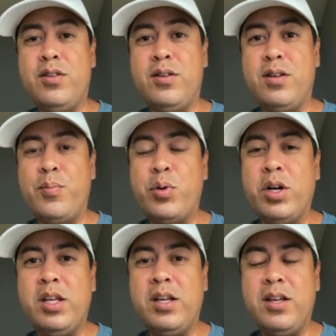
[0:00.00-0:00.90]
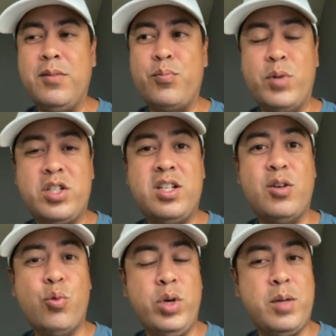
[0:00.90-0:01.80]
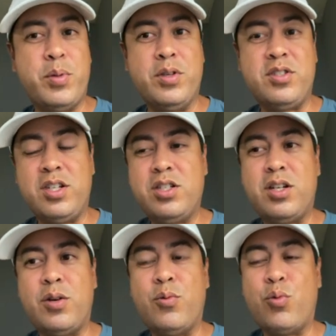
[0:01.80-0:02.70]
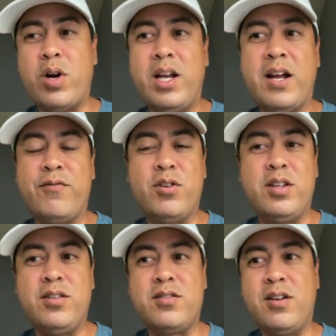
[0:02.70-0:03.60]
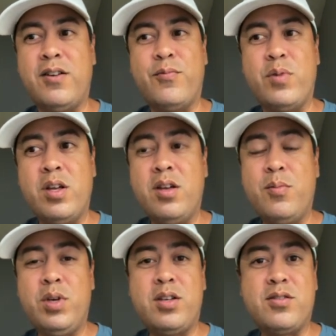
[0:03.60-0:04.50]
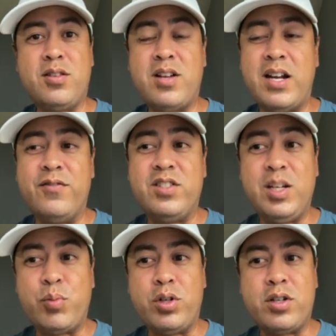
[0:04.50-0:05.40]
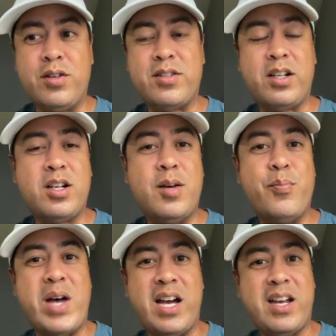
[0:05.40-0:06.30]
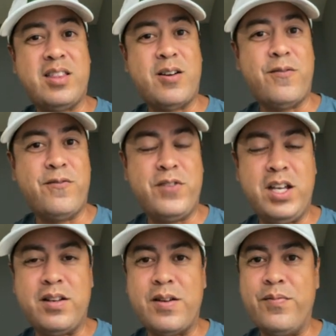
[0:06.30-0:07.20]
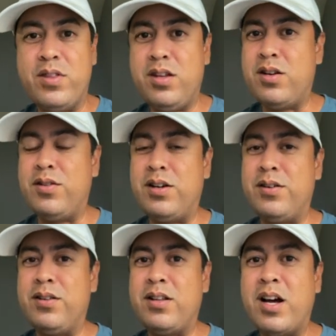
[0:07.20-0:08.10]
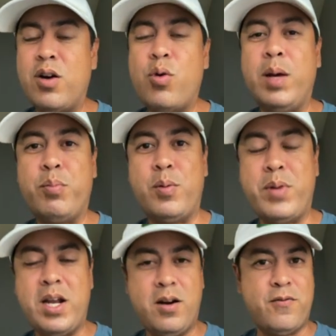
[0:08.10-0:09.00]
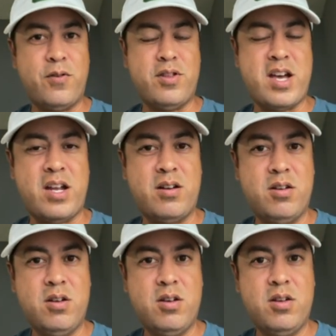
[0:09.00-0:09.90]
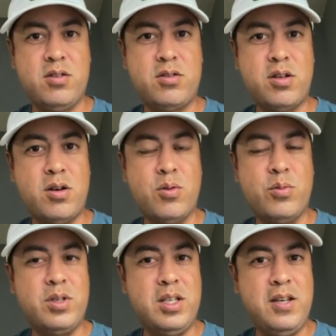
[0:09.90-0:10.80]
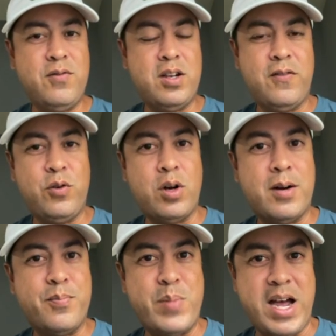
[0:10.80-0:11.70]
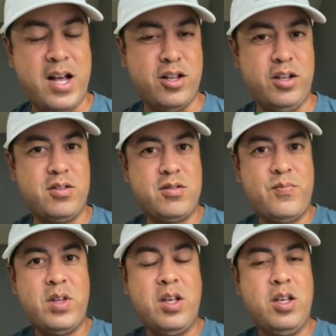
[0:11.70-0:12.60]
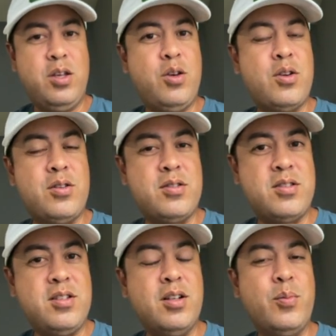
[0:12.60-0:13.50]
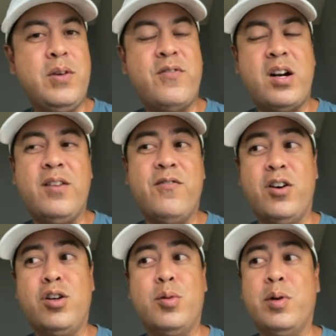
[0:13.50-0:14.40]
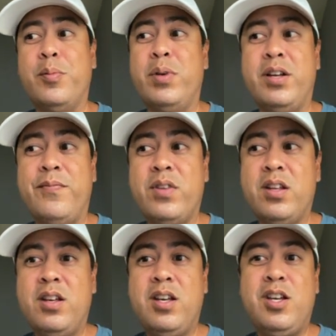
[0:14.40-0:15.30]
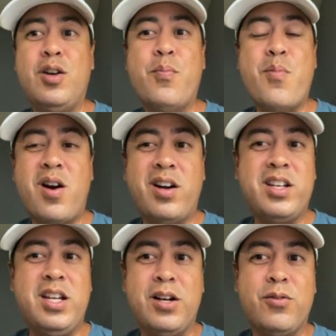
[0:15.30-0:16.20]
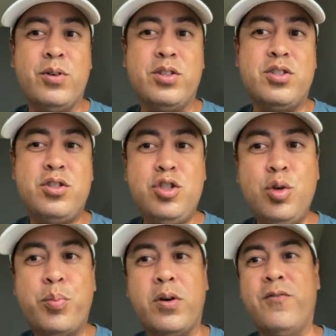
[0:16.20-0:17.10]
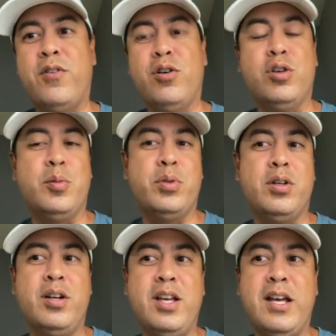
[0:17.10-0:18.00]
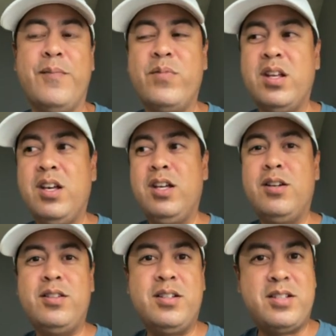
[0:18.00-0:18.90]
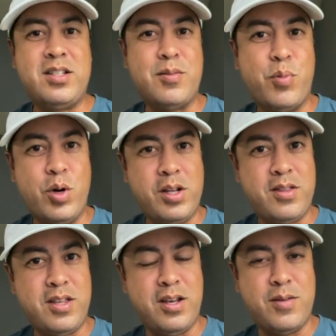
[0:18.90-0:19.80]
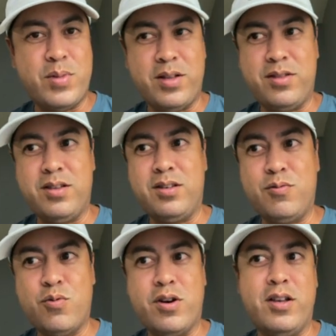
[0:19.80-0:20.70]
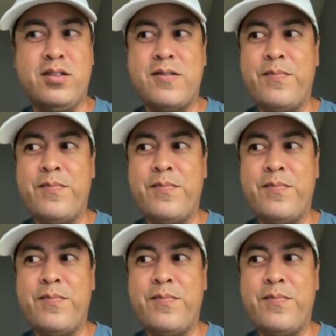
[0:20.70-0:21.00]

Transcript: pretty much in a weak position right after they serve, because a lot of deep returns that come back at their feet, that they're not quite prepared for that. So even if you are balanced, you could still be very vulnerable. But Mark here was super vulnerable. And the disappointing thing about this was